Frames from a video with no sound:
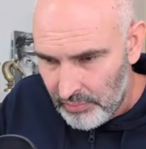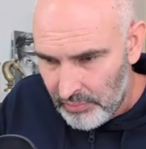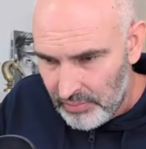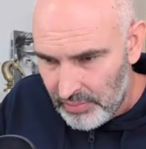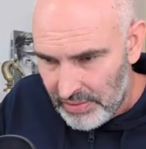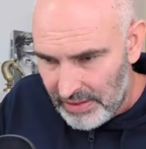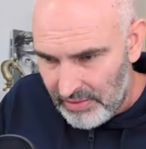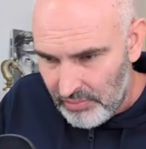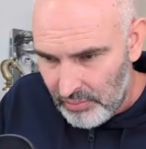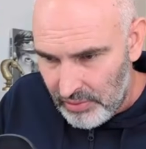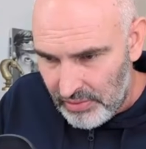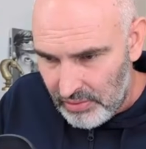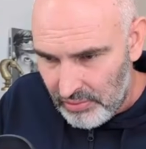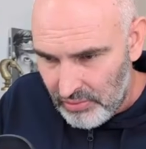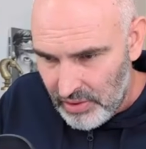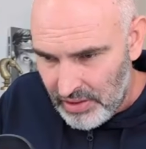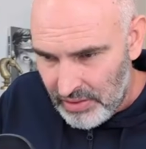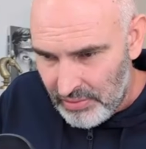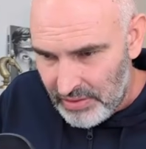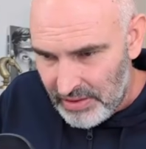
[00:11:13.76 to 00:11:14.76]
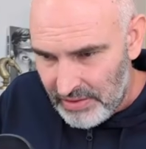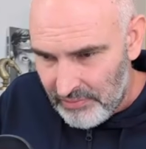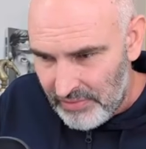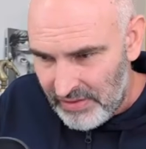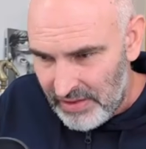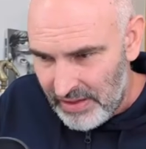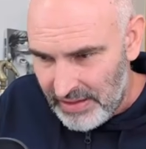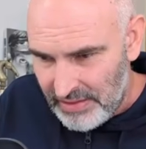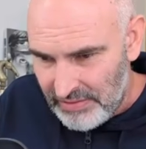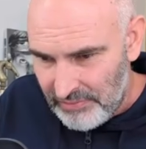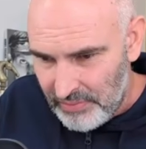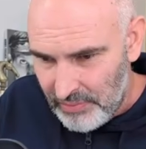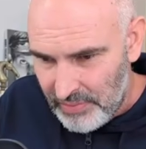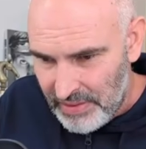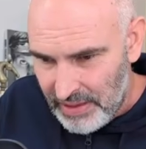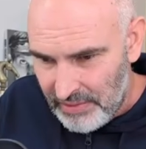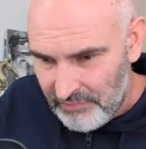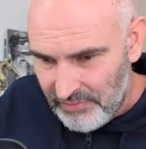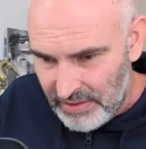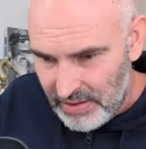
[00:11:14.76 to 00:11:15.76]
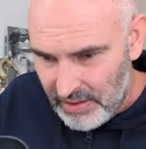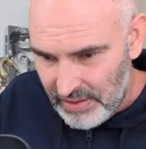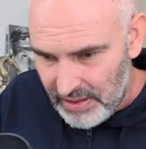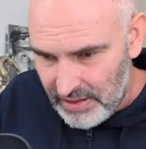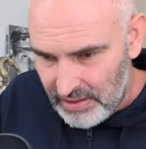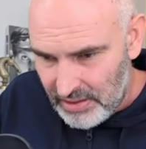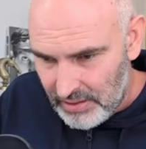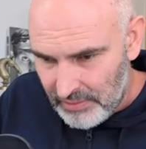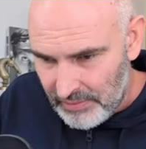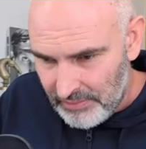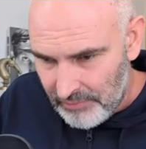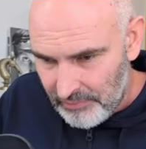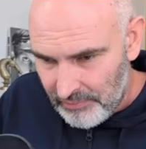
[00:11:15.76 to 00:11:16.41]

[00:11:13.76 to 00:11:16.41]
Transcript: He's going to try to give checks from every direction